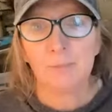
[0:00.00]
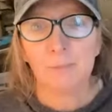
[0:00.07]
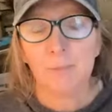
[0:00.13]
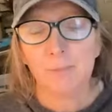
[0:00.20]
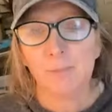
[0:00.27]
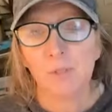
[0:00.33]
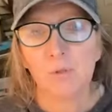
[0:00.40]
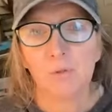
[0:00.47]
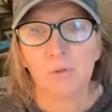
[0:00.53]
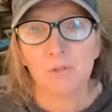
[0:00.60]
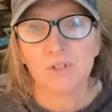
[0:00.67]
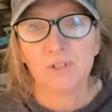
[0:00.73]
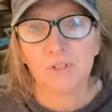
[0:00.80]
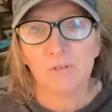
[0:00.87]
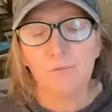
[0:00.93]
biblical
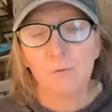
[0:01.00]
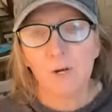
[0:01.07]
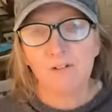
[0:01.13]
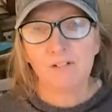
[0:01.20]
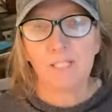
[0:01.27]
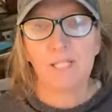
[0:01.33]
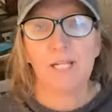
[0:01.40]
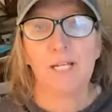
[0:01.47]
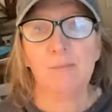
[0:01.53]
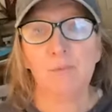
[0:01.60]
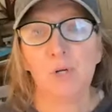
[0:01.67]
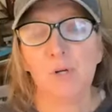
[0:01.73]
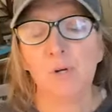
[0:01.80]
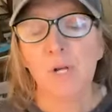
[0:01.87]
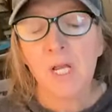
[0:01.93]
software in the
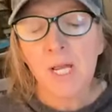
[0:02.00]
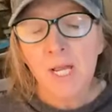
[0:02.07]
Hebrew,